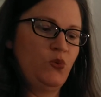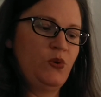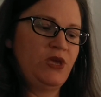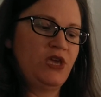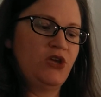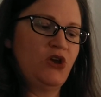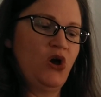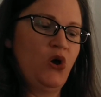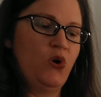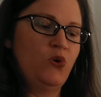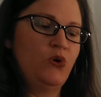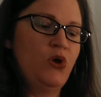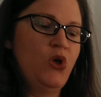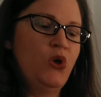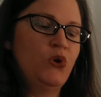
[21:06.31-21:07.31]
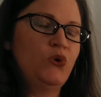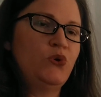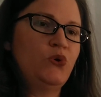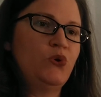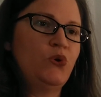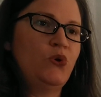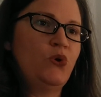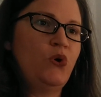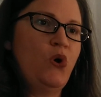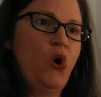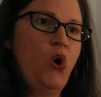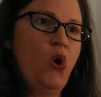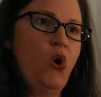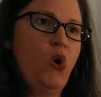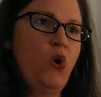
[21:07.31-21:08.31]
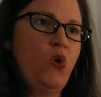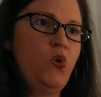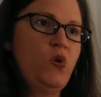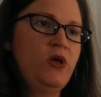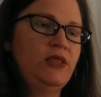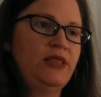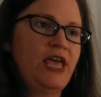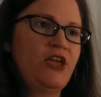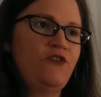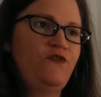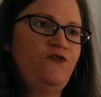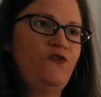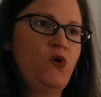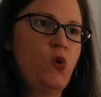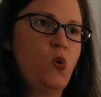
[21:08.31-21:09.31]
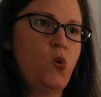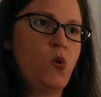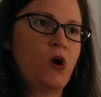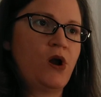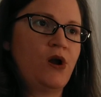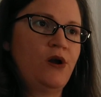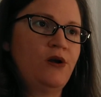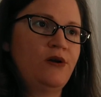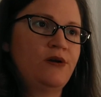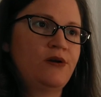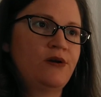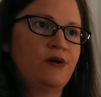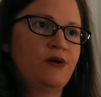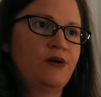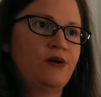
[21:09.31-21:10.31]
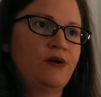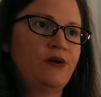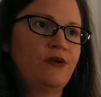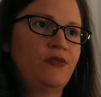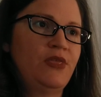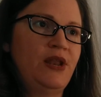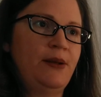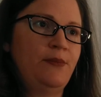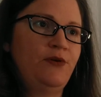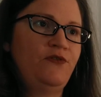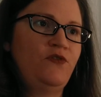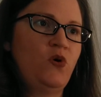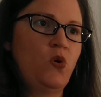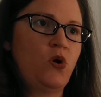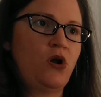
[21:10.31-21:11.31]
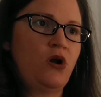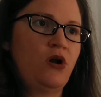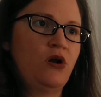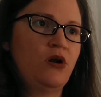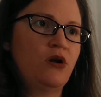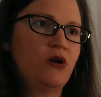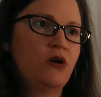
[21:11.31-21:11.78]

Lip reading: We can go O like 4, the number 4.